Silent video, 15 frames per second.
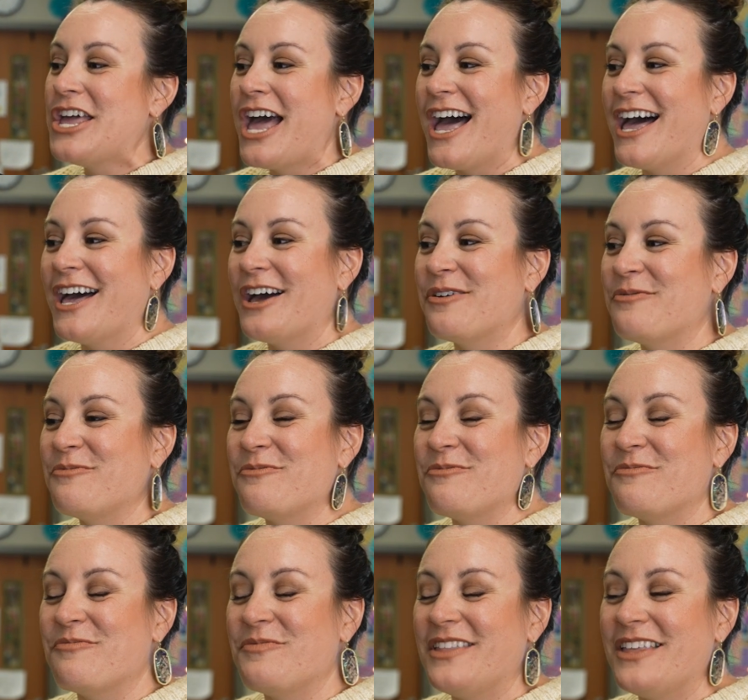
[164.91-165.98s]
Uh,
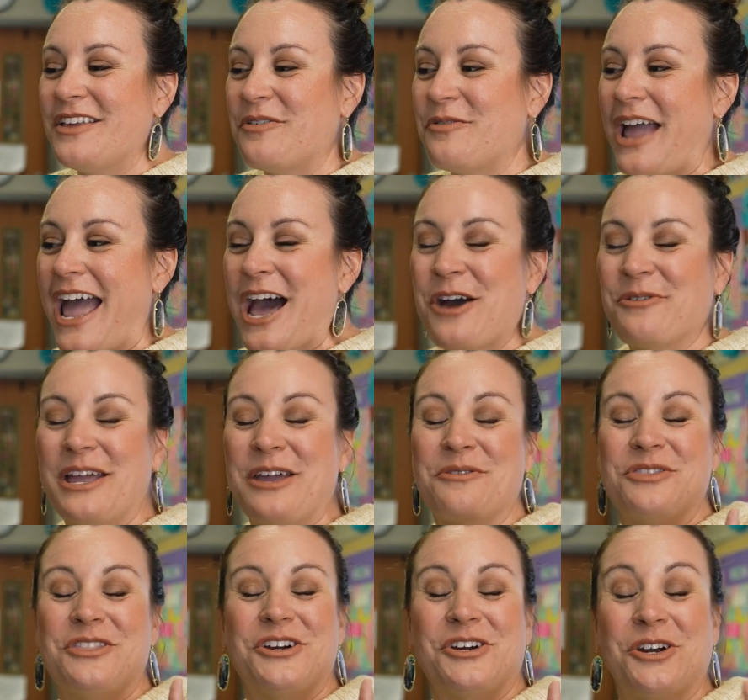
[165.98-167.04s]
how it,
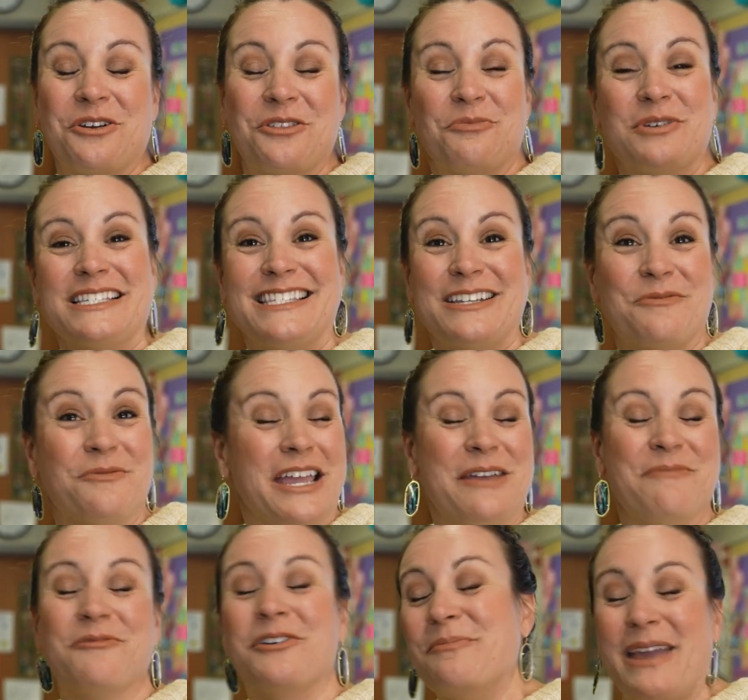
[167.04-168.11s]
the earth was, it
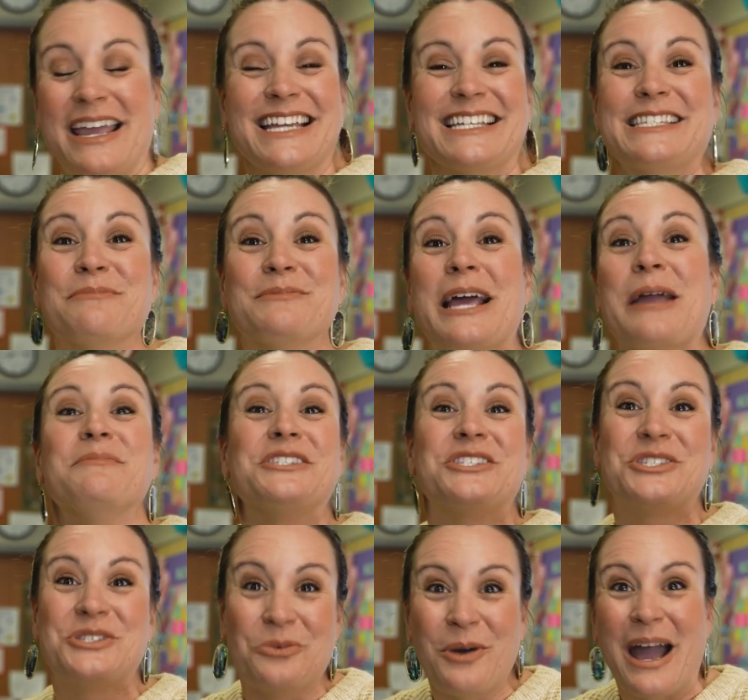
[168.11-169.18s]
would make us sometimes
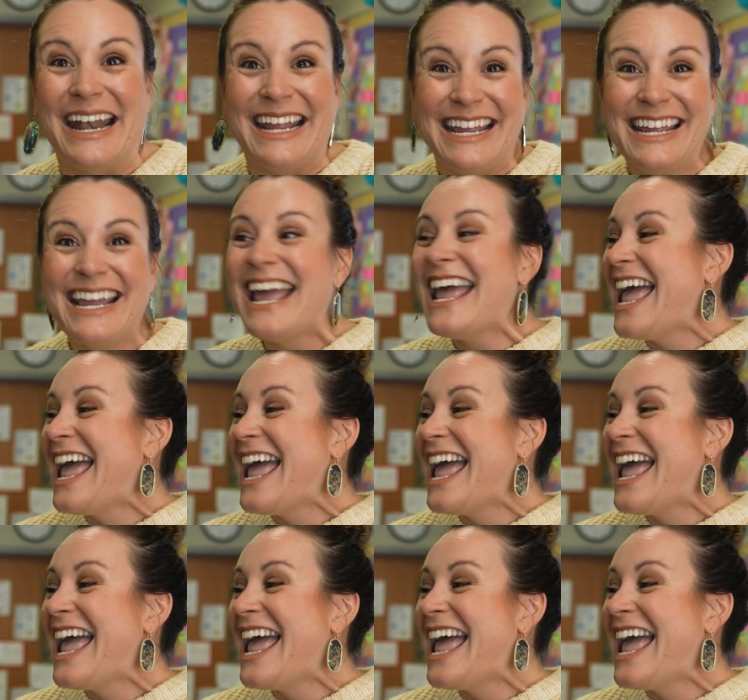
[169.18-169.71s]
sweaty.